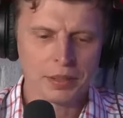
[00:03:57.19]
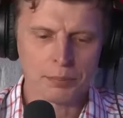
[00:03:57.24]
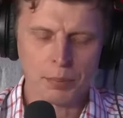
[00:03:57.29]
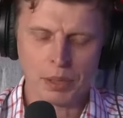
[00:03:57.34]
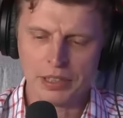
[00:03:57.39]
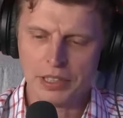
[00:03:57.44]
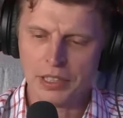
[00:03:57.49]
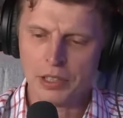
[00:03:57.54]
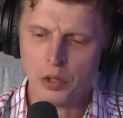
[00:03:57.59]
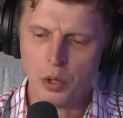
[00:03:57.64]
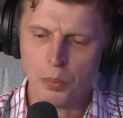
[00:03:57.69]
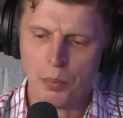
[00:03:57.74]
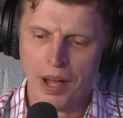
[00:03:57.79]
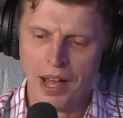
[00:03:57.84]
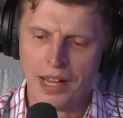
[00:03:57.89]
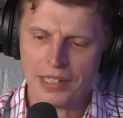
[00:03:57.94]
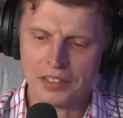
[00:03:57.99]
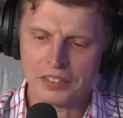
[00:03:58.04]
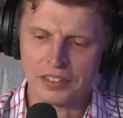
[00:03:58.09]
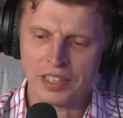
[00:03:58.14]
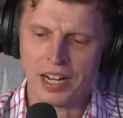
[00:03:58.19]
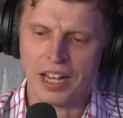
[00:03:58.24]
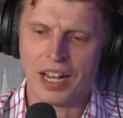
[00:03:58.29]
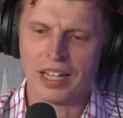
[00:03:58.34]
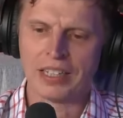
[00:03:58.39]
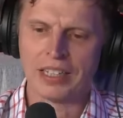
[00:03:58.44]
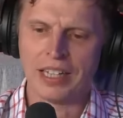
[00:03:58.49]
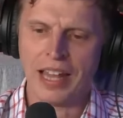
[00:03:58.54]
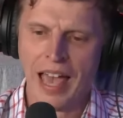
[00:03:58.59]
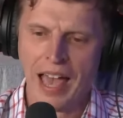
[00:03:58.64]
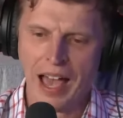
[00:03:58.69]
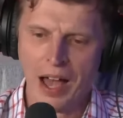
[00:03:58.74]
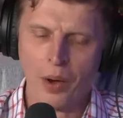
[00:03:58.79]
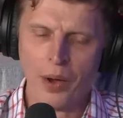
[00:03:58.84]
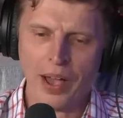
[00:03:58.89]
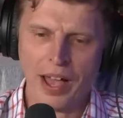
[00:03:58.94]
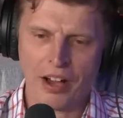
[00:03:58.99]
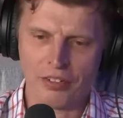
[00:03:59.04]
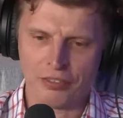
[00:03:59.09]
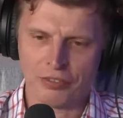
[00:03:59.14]
Political parties that allow
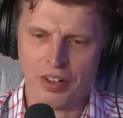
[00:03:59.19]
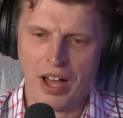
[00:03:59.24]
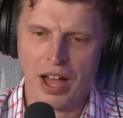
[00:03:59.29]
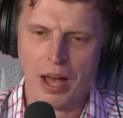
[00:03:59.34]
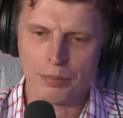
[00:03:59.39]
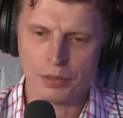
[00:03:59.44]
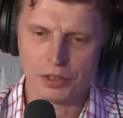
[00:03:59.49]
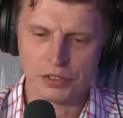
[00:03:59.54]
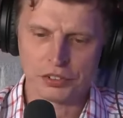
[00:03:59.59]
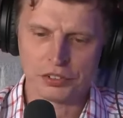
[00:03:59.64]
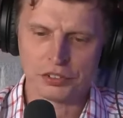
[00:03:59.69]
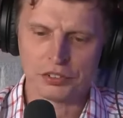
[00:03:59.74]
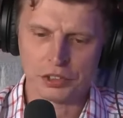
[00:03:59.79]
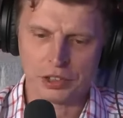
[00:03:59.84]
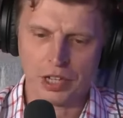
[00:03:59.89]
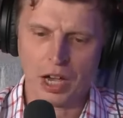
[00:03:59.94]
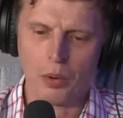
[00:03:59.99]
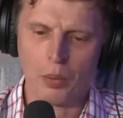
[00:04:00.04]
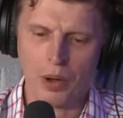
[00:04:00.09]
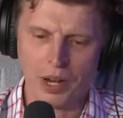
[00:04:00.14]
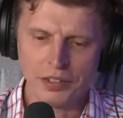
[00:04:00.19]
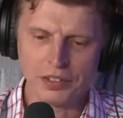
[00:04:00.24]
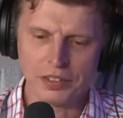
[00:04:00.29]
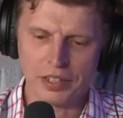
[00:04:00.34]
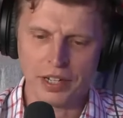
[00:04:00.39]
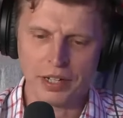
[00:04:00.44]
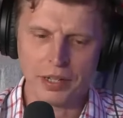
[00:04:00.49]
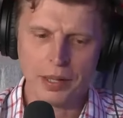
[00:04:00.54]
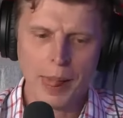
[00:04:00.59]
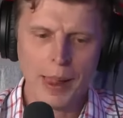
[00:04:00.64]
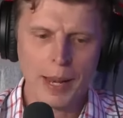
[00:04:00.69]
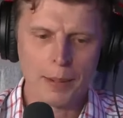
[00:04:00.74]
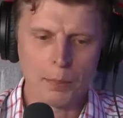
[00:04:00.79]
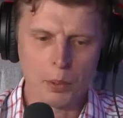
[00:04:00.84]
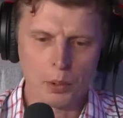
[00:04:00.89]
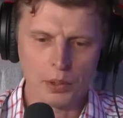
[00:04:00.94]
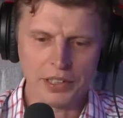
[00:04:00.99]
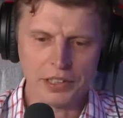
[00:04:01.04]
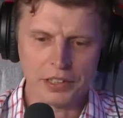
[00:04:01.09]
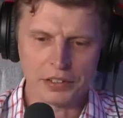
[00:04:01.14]
our farmers to go under, putting